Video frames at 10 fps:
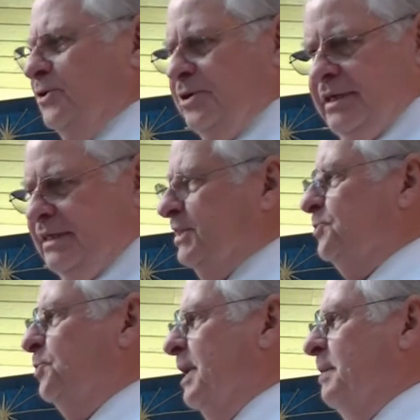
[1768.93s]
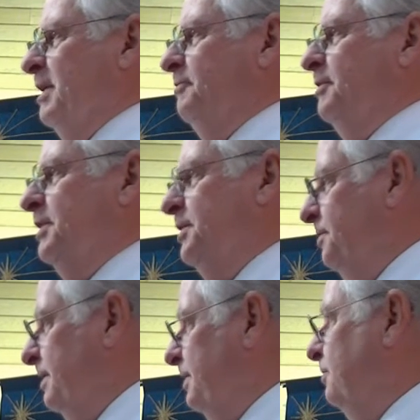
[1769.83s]
Lord, this is one I'm given to
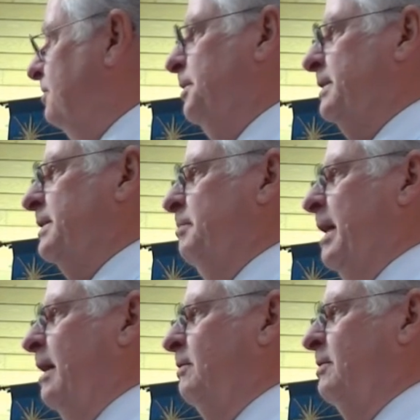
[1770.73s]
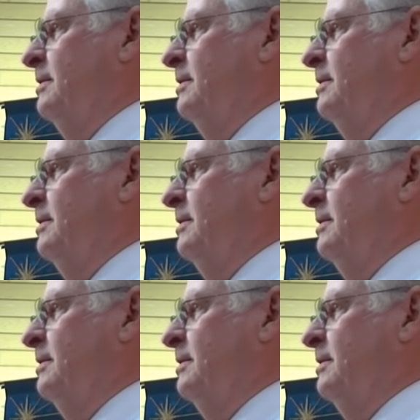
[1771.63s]
you to use me somehow.